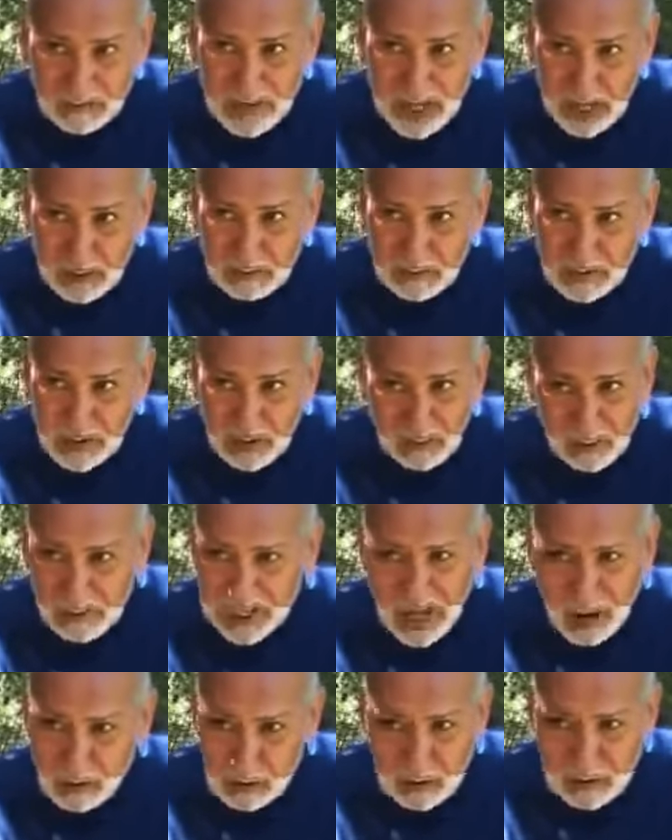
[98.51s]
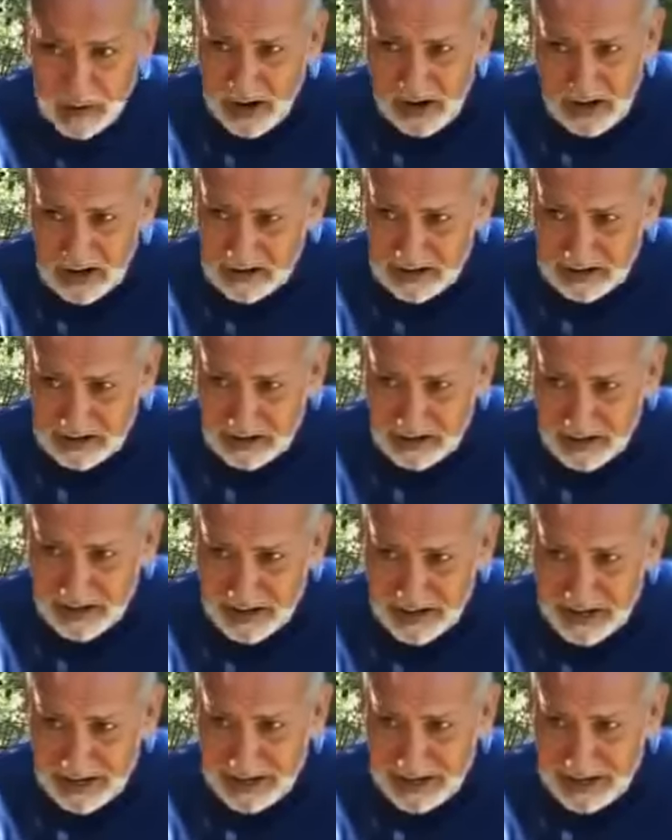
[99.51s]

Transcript: of them without parents.